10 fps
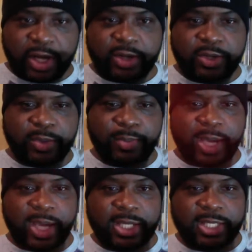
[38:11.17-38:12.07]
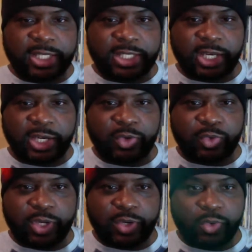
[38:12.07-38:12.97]
Your man DJ
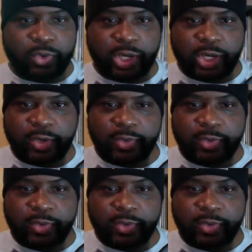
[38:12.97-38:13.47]
Green Hornet.